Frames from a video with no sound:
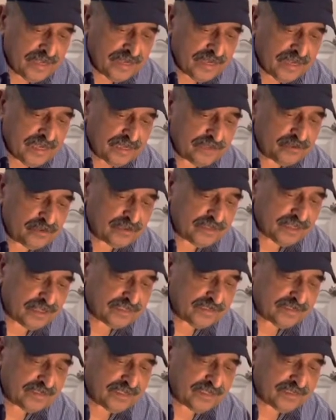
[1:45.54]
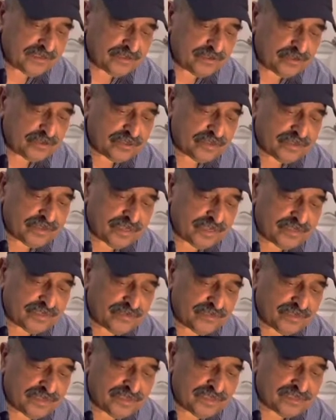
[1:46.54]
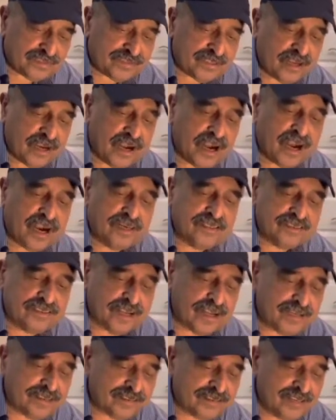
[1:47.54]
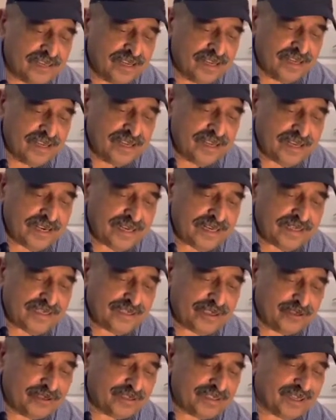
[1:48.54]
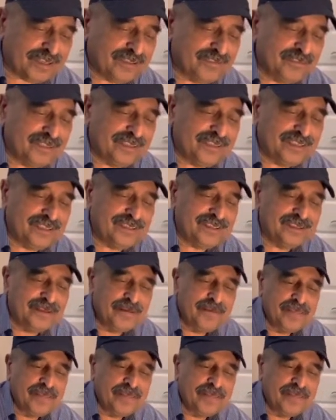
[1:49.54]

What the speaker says: And you touch this, you touch with this hot sauce, and then you touch with this.